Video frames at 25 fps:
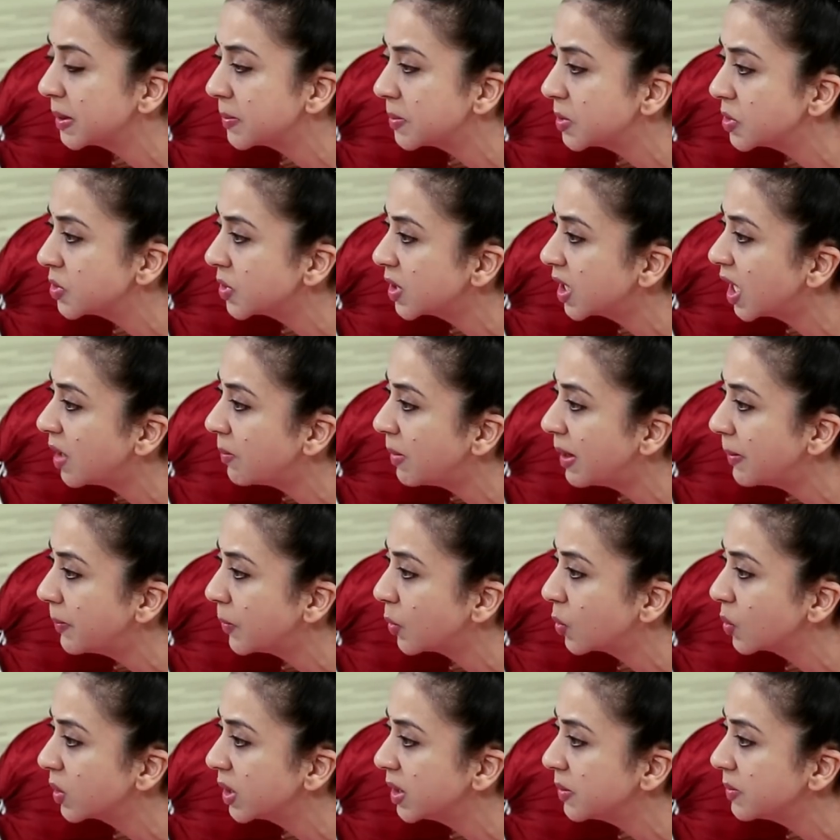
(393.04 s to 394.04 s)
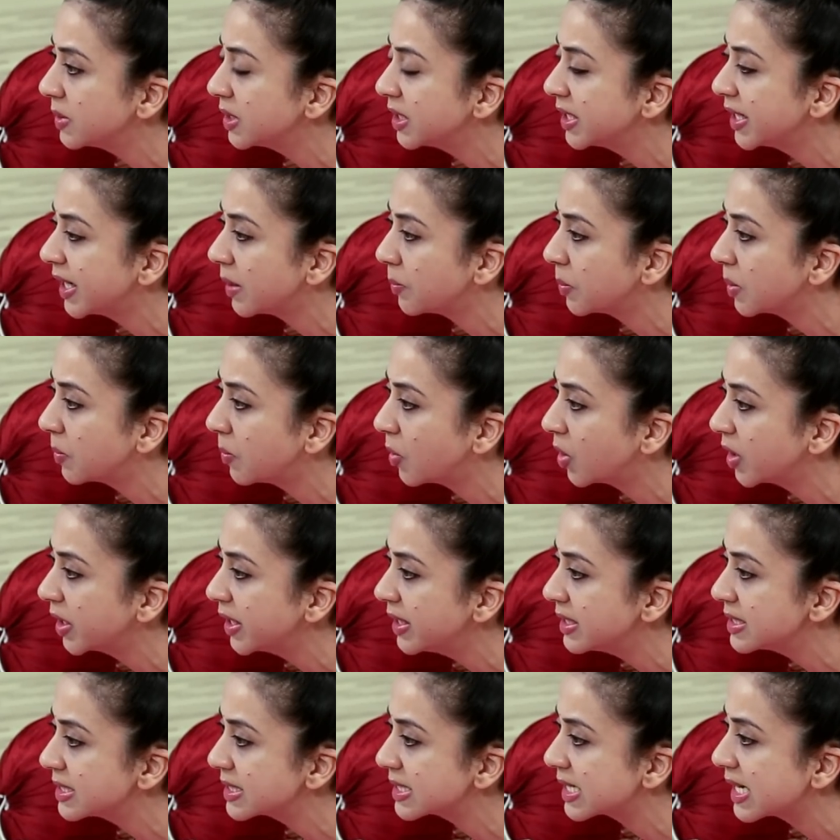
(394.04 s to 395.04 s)
be able to come up only with the upper
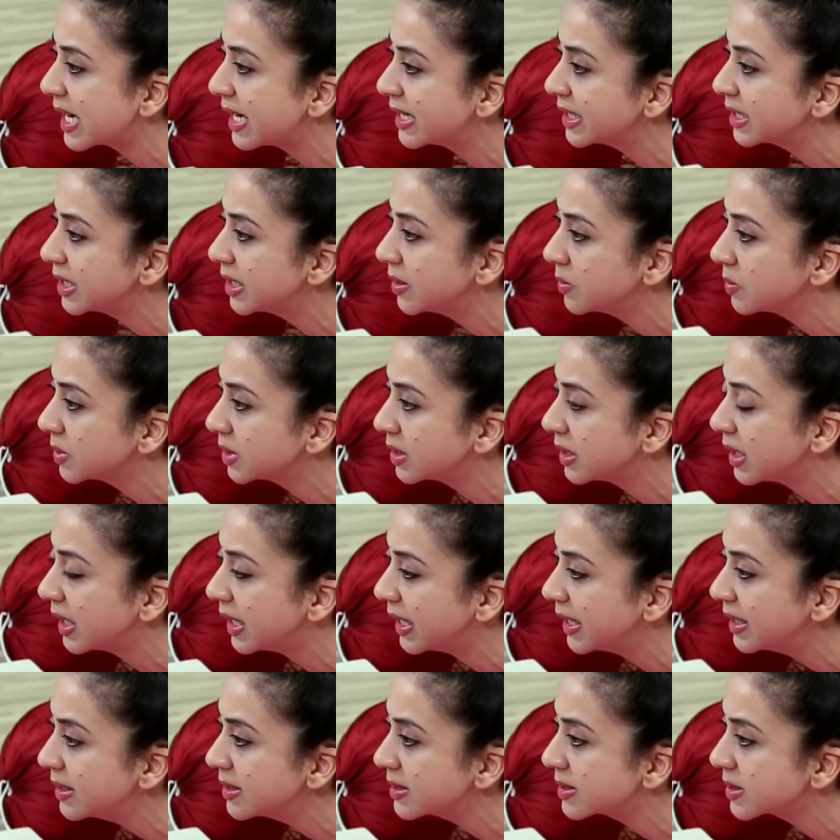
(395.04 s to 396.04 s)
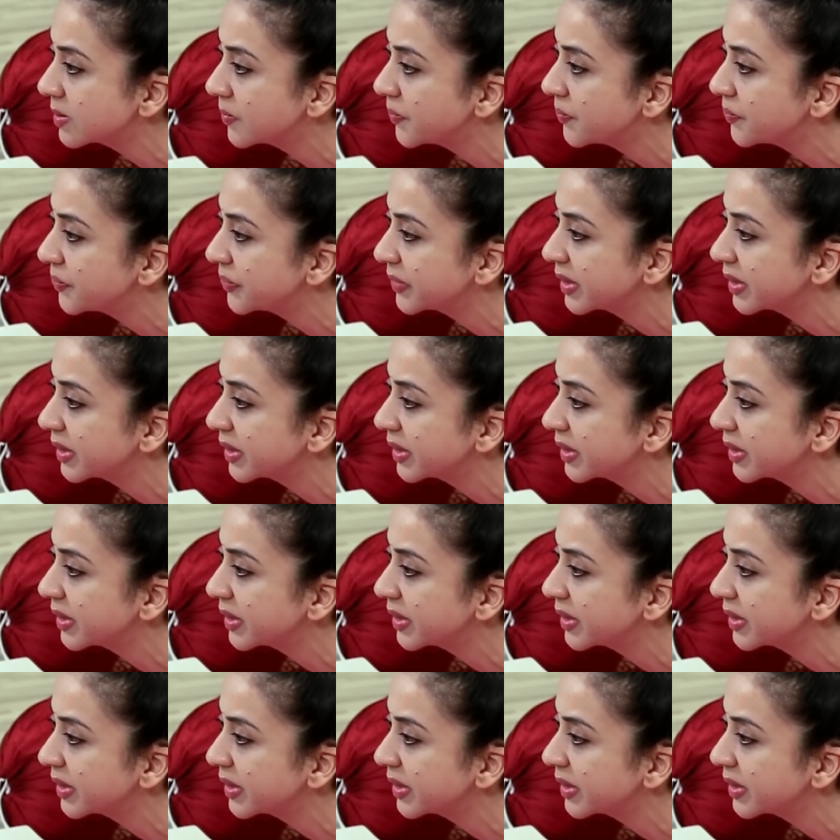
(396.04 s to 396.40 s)
body and slightly with the legs.